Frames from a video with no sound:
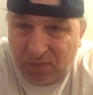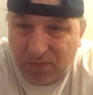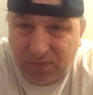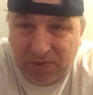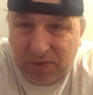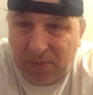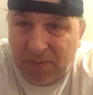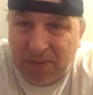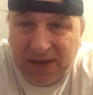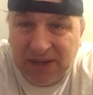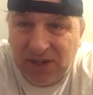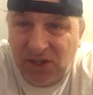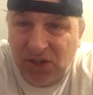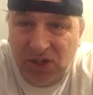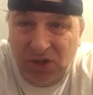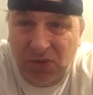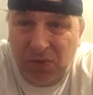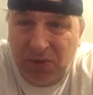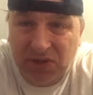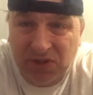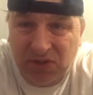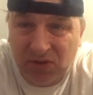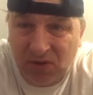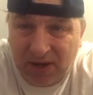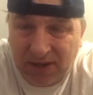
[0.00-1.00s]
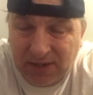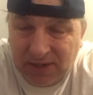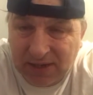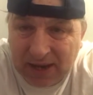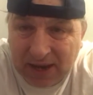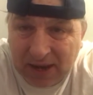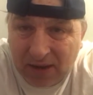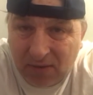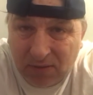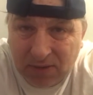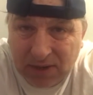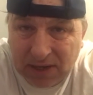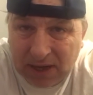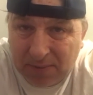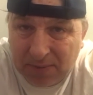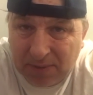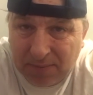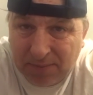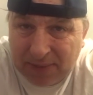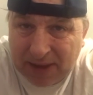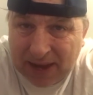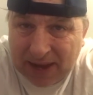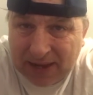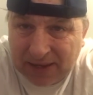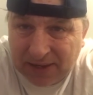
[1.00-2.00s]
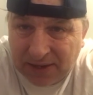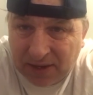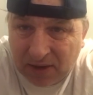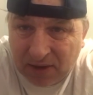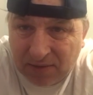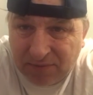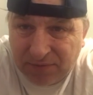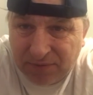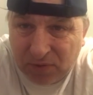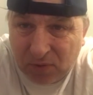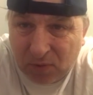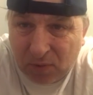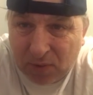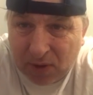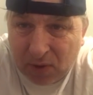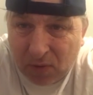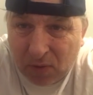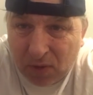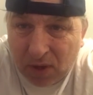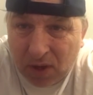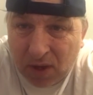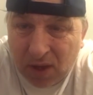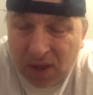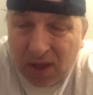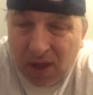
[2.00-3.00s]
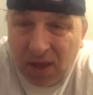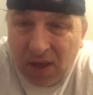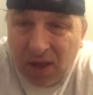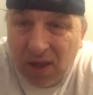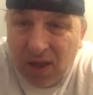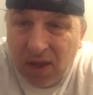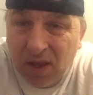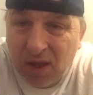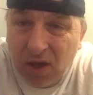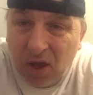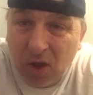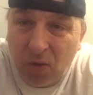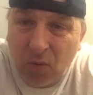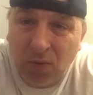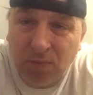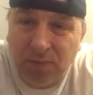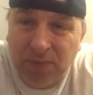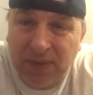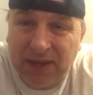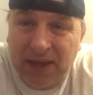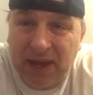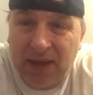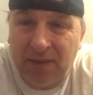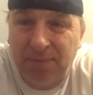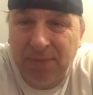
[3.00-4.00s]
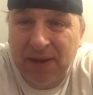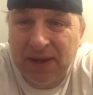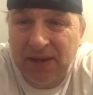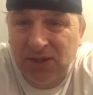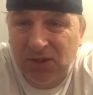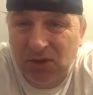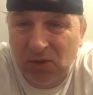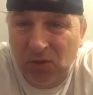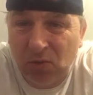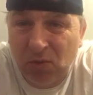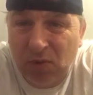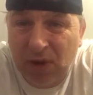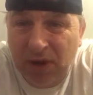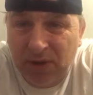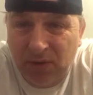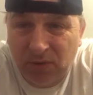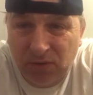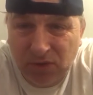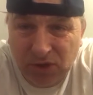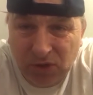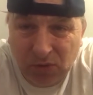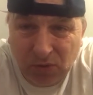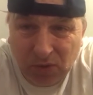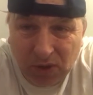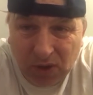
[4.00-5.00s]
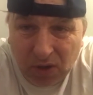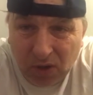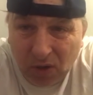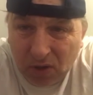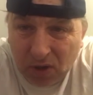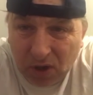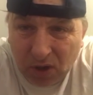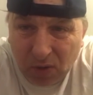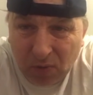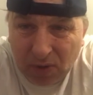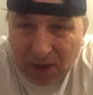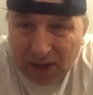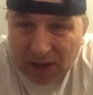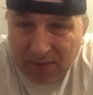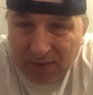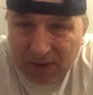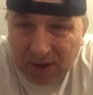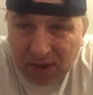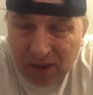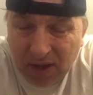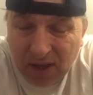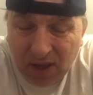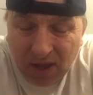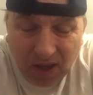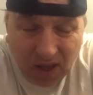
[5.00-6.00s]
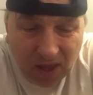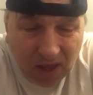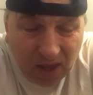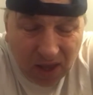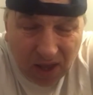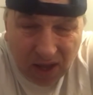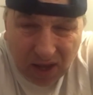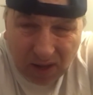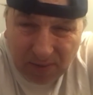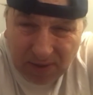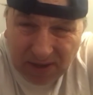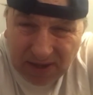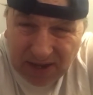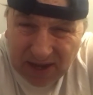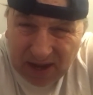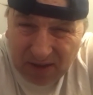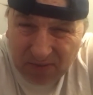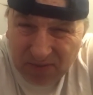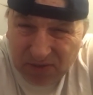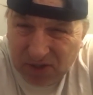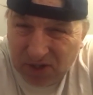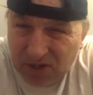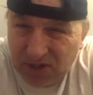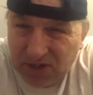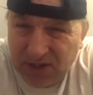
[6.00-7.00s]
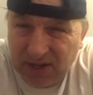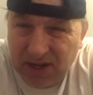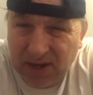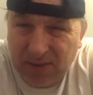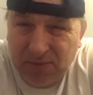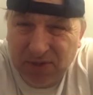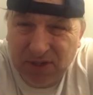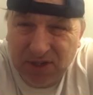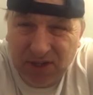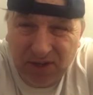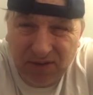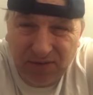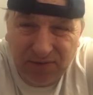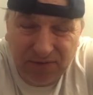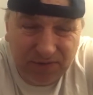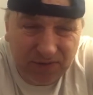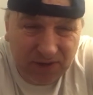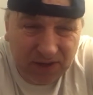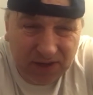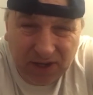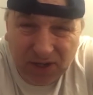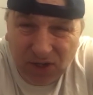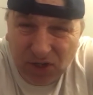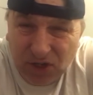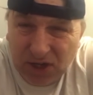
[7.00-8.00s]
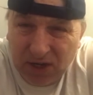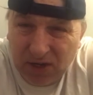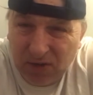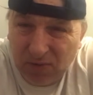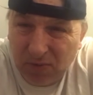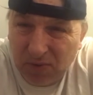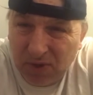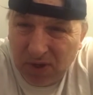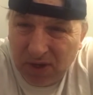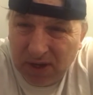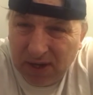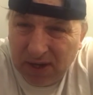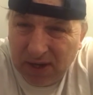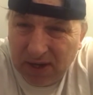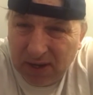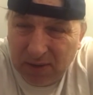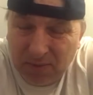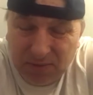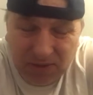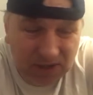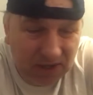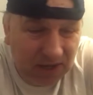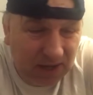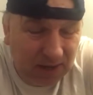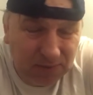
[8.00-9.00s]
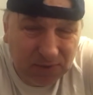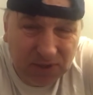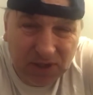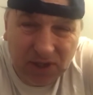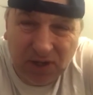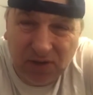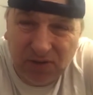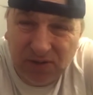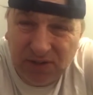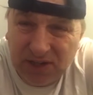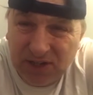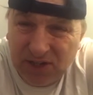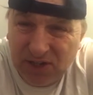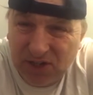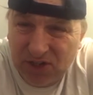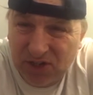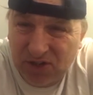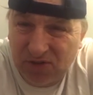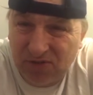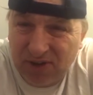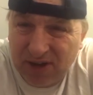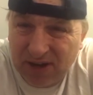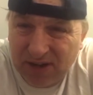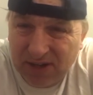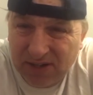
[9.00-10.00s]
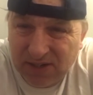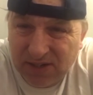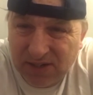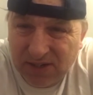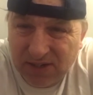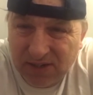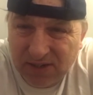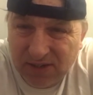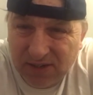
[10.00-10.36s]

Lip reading: committing suicide now coming back, you know, for, well, I wouldn't be getting back till 1 or 2 o'clock or whatever. I mean, that was just an absolute fucking joke, wasn't it? That was an absolute disgrace.